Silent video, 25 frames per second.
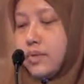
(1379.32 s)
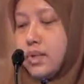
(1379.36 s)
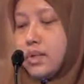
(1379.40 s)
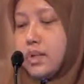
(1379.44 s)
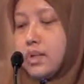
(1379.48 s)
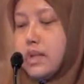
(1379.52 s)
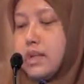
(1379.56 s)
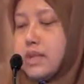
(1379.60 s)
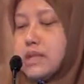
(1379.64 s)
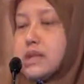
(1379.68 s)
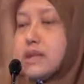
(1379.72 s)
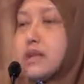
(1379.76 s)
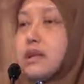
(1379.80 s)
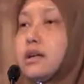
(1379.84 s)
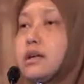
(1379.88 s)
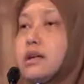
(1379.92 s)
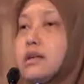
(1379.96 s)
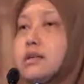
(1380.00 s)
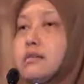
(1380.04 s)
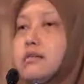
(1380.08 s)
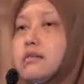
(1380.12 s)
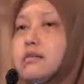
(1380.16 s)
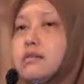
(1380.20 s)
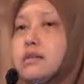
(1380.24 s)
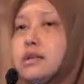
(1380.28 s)
These
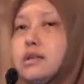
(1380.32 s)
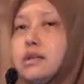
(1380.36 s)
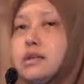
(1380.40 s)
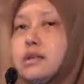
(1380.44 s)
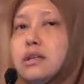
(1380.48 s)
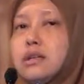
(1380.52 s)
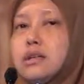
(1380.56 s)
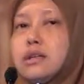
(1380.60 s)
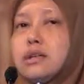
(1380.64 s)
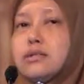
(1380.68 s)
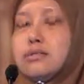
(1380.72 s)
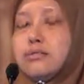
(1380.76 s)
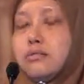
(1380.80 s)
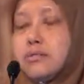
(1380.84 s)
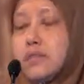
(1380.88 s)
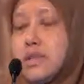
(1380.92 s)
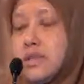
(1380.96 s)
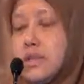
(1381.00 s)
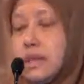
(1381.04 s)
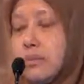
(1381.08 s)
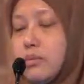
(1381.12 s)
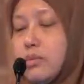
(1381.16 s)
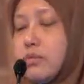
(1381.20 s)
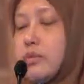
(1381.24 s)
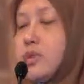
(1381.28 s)
are
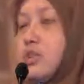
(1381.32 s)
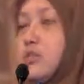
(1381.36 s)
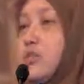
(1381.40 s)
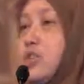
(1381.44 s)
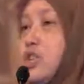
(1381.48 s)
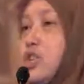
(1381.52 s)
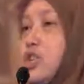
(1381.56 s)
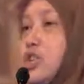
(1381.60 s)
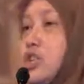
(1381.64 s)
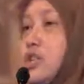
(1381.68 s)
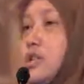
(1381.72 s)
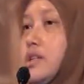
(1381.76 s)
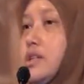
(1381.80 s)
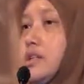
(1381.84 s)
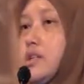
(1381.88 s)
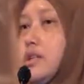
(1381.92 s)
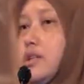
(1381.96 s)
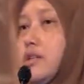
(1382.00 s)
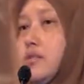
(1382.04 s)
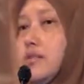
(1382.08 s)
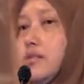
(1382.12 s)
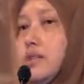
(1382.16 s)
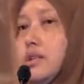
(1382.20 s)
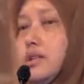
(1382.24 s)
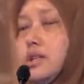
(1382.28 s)
some of the features of